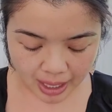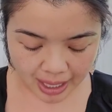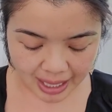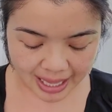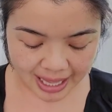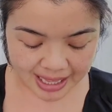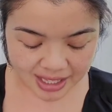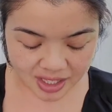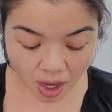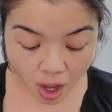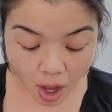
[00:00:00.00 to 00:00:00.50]

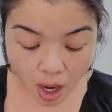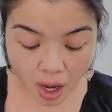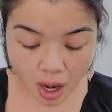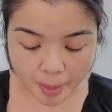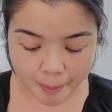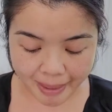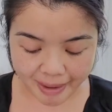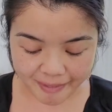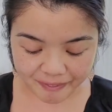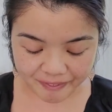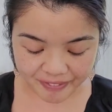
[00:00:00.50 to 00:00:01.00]
it's all
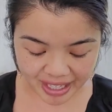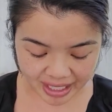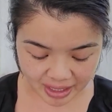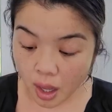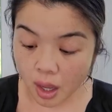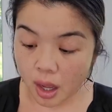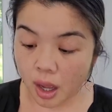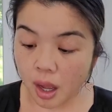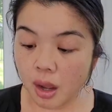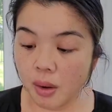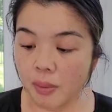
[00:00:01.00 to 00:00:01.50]
on my face.
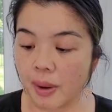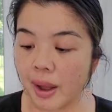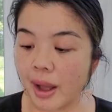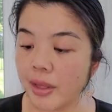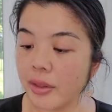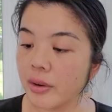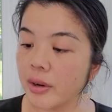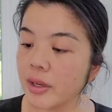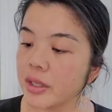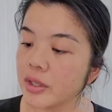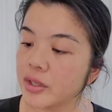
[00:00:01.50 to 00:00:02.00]
Oh,
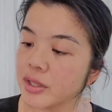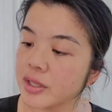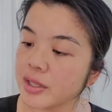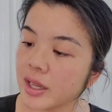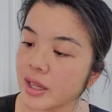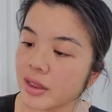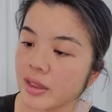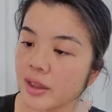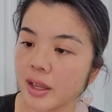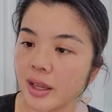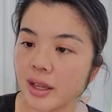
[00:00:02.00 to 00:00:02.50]
other
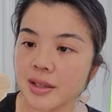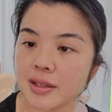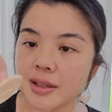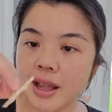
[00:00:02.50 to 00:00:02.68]
interesting thing is